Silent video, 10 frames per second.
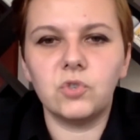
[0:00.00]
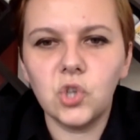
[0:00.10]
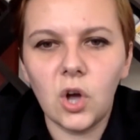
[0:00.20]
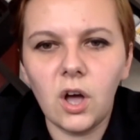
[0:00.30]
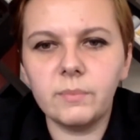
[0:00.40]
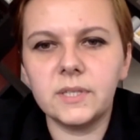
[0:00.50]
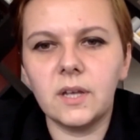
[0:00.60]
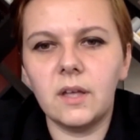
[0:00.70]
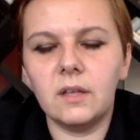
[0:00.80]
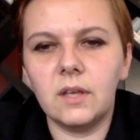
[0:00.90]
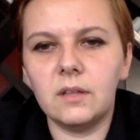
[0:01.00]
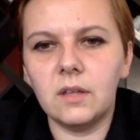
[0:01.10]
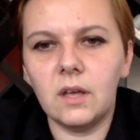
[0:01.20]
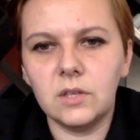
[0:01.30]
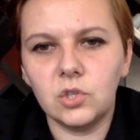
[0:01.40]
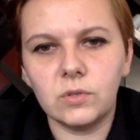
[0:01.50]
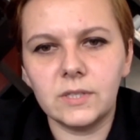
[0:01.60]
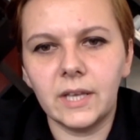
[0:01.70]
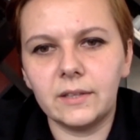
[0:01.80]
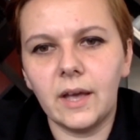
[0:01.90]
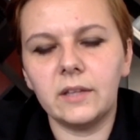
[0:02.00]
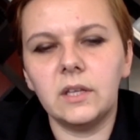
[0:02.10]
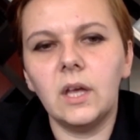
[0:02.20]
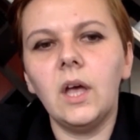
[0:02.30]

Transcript: jobs and issues like that.